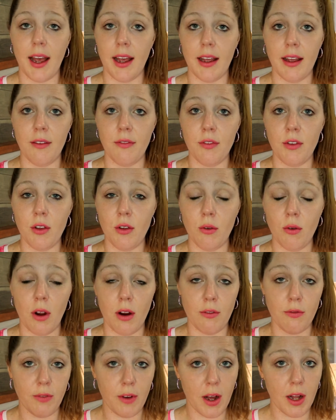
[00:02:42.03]
If you
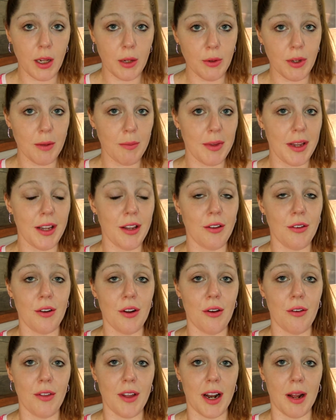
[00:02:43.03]
are following me, you
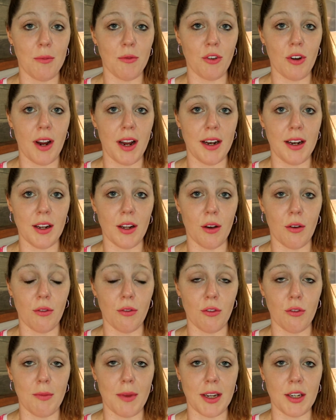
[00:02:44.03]
know that I'm trying to go
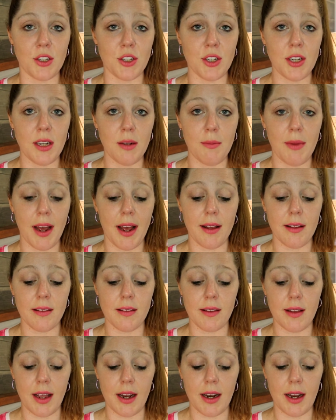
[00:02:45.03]
through my sheet
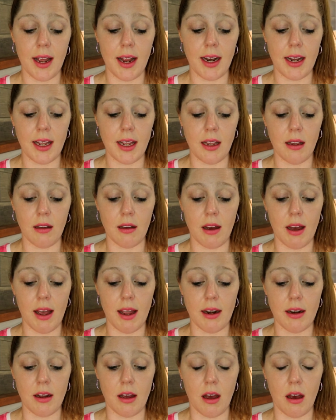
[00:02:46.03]
masks and any
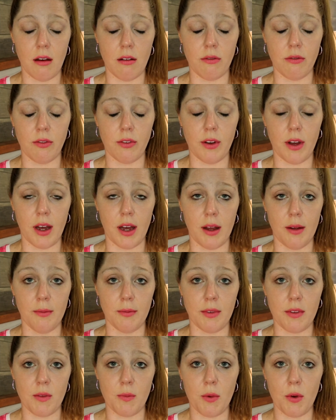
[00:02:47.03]
kind of um,
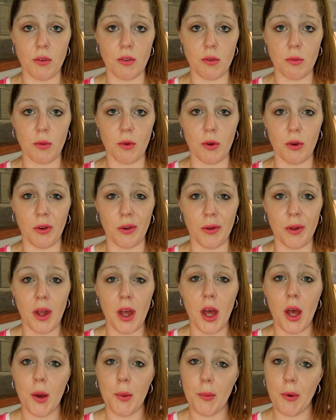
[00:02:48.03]
disposable
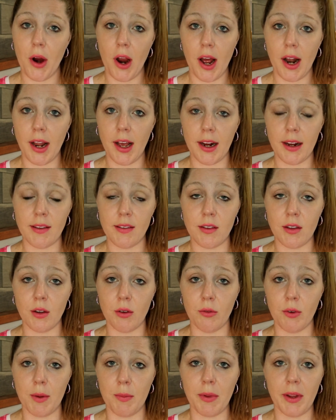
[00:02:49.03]
products
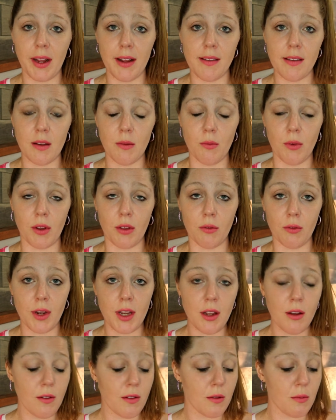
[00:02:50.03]
to replace them with
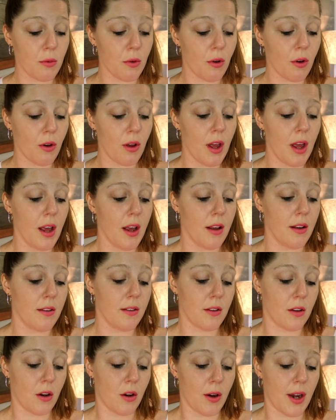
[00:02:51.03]
reusable.
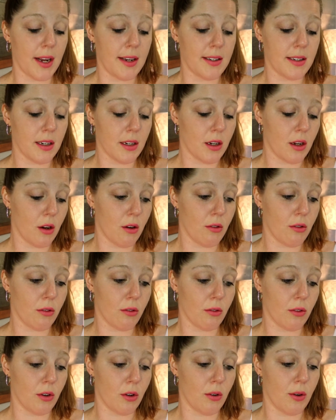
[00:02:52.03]
So I did go
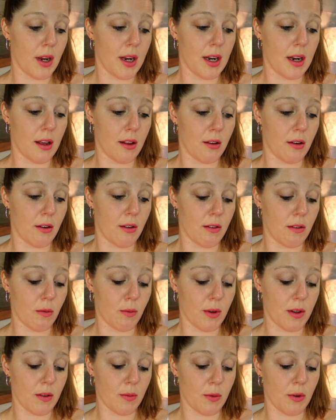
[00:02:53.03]
through another
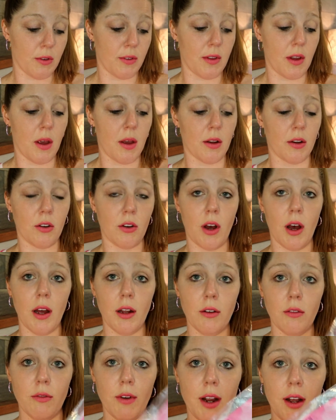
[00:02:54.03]
Swisspers
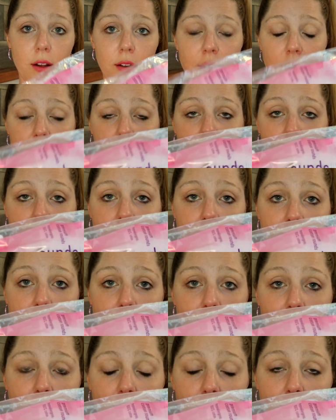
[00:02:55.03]
cotton rounds. I get
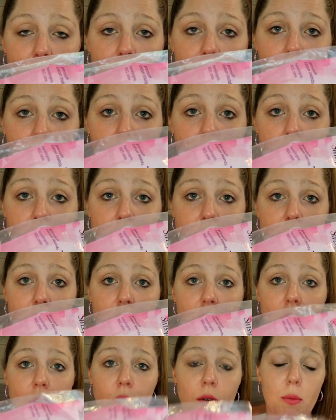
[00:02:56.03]
these from
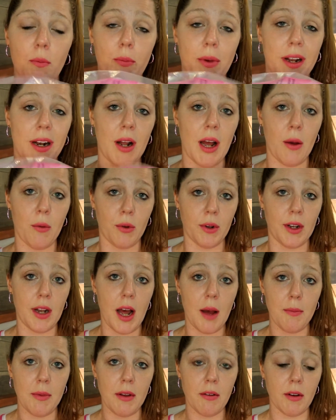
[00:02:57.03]
Costco, but I will
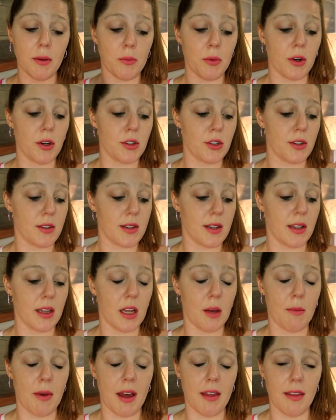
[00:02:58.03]
not be repurchasing
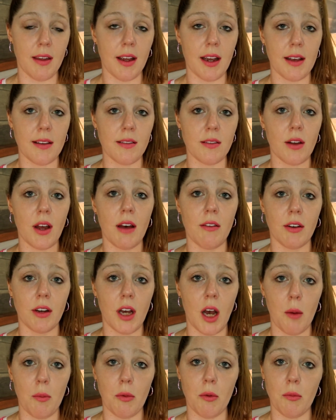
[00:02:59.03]
them. I think I still have a
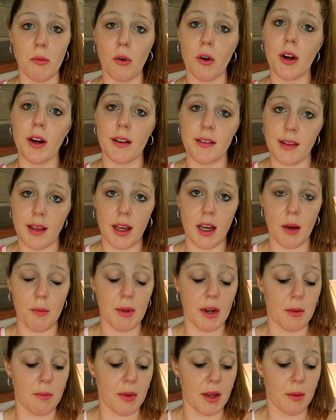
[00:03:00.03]
couple more because they come
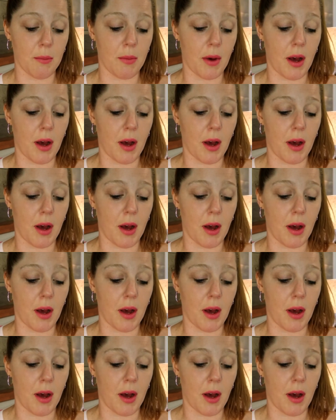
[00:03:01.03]
in a big